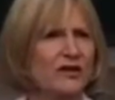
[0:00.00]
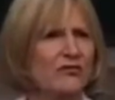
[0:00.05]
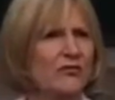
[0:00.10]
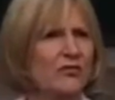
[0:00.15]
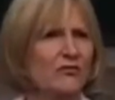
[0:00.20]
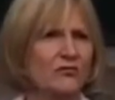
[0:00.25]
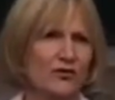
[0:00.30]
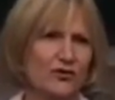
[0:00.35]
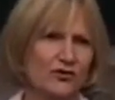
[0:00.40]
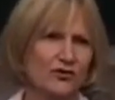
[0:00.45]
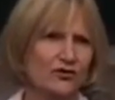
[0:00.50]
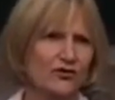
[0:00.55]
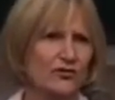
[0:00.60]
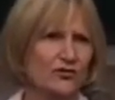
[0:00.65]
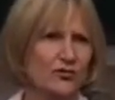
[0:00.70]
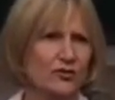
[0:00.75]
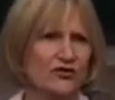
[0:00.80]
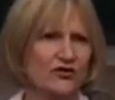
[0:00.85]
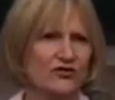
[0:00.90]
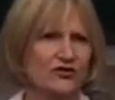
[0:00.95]
medieval
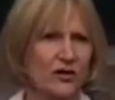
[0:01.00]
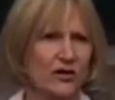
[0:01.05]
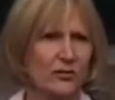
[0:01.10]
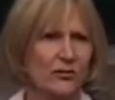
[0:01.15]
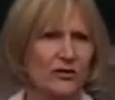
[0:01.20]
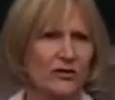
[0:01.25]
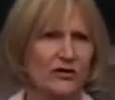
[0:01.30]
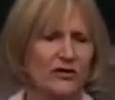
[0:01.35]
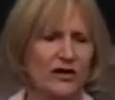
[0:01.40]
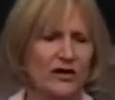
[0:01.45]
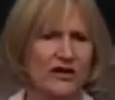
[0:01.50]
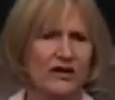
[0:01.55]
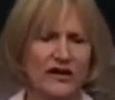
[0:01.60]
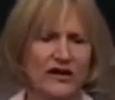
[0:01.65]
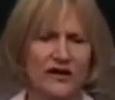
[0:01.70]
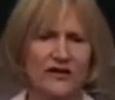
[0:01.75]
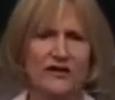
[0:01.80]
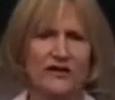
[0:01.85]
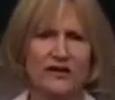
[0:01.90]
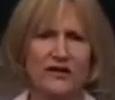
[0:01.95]
version where
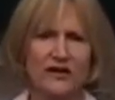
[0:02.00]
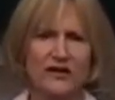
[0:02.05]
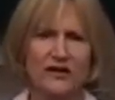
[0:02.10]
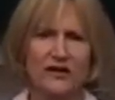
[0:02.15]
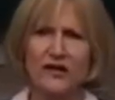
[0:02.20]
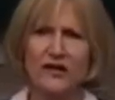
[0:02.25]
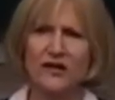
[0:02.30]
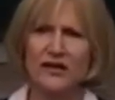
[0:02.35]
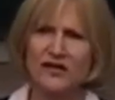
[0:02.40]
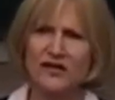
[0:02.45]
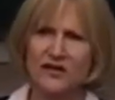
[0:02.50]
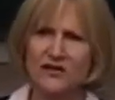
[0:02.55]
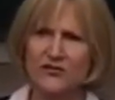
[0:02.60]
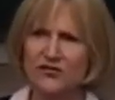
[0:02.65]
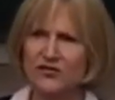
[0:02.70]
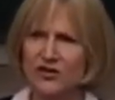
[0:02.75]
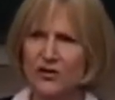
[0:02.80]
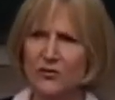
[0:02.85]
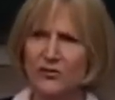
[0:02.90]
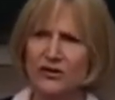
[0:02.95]
an entity,
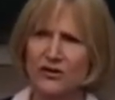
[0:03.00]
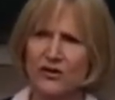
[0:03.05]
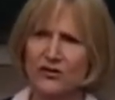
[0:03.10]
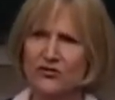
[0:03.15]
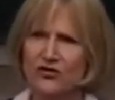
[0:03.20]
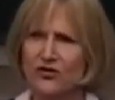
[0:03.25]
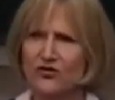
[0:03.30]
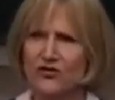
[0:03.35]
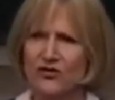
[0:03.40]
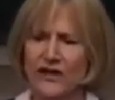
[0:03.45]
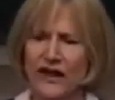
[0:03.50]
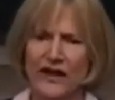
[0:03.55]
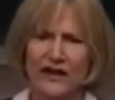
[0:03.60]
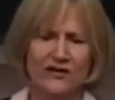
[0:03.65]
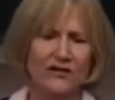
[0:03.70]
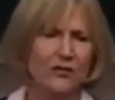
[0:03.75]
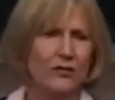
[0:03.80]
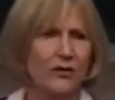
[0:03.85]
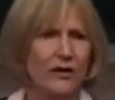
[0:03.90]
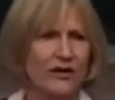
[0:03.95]
gives someone else's
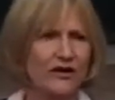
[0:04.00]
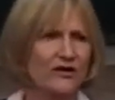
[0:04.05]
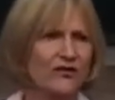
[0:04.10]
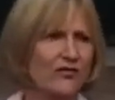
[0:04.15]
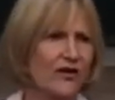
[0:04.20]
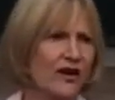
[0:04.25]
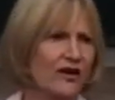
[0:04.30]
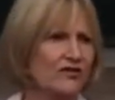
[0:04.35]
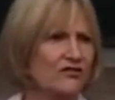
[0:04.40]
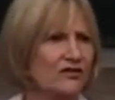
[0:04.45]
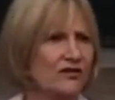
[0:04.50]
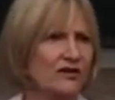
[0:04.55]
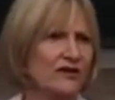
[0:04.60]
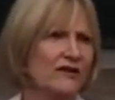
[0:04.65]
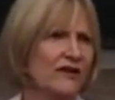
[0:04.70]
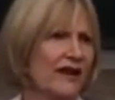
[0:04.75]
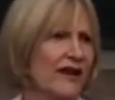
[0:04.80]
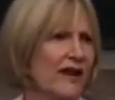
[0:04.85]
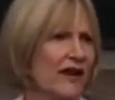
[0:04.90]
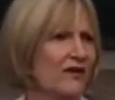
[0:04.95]
land away, divides it
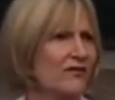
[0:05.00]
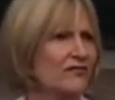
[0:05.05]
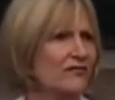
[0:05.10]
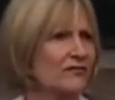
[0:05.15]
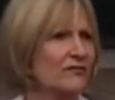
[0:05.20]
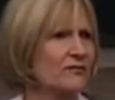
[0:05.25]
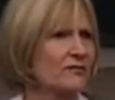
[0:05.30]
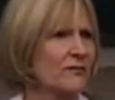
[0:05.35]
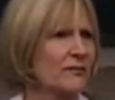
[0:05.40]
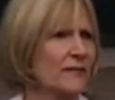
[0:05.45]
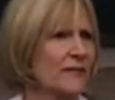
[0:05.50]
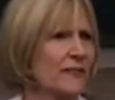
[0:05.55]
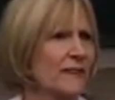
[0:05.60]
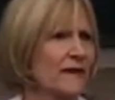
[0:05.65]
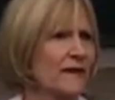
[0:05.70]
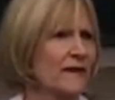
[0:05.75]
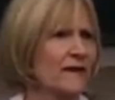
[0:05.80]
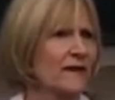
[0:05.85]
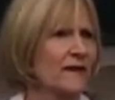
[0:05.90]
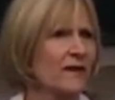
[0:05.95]
in half.
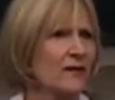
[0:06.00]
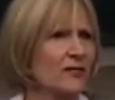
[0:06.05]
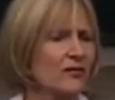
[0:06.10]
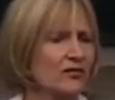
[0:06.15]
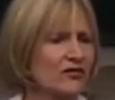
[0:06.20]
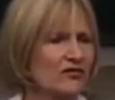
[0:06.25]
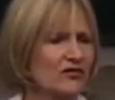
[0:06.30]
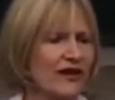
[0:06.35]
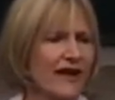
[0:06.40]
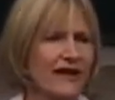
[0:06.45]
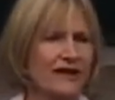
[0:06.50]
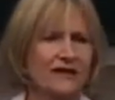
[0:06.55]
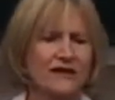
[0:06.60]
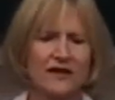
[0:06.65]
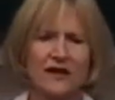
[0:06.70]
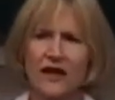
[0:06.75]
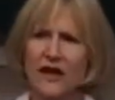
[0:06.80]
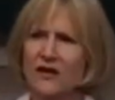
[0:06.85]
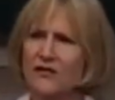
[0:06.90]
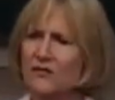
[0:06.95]
Well,
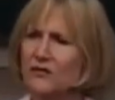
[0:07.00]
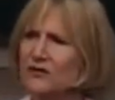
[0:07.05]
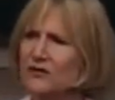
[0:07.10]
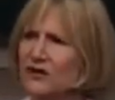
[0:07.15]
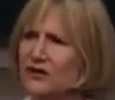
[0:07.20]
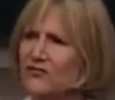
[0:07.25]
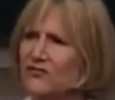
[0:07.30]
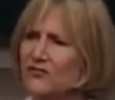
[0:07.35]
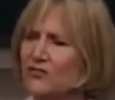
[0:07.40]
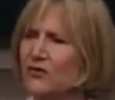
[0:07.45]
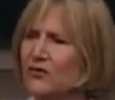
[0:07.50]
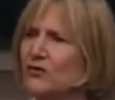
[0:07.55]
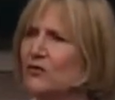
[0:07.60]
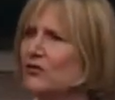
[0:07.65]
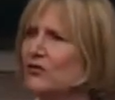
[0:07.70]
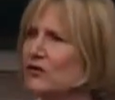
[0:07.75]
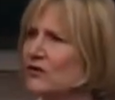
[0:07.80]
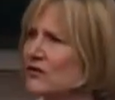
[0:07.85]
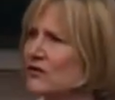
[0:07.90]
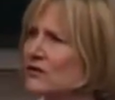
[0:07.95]
sadly, I believe for
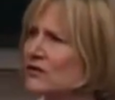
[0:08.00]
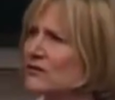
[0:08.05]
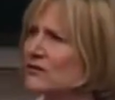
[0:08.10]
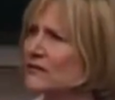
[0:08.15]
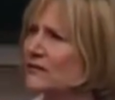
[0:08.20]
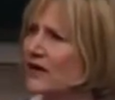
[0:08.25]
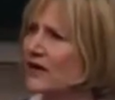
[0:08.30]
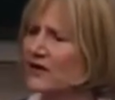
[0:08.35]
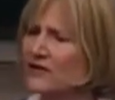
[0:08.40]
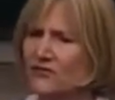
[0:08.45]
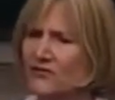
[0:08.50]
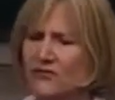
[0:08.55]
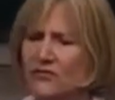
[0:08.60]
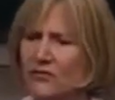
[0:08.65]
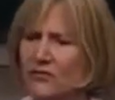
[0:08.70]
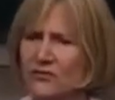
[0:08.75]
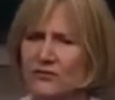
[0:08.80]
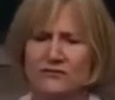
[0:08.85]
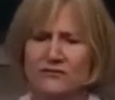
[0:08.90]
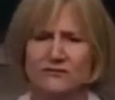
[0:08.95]
the world and
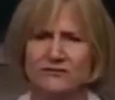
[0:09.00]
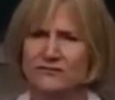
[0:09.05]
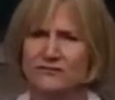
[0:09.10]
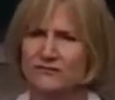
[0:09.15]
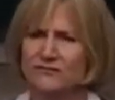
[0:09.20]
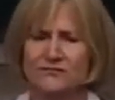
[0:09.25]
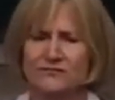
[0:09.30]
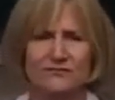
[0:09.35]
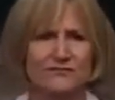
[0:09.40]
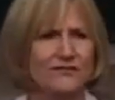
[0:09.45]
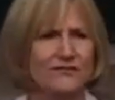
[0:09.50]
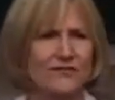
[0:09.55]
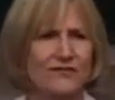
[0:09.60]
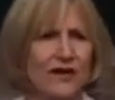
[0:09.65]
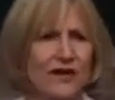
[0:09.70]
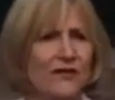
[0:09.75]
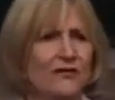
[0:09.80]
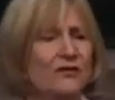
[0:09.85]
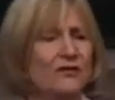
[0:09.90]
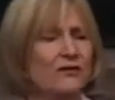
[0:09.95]
for
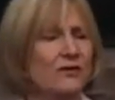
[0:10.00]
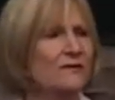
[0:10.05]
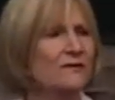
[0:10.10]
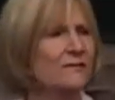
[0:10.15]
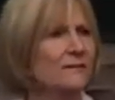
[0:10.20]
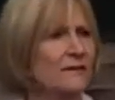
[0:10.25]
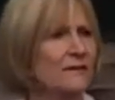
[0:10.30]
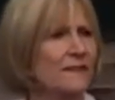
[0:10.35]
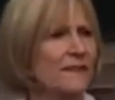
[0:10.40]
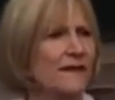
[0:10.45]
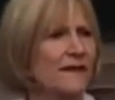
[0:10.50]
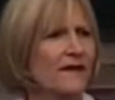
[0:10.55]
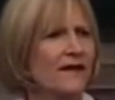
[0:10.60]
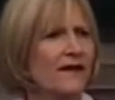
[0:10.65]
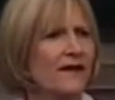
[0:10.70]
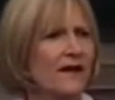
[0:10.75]
everyone,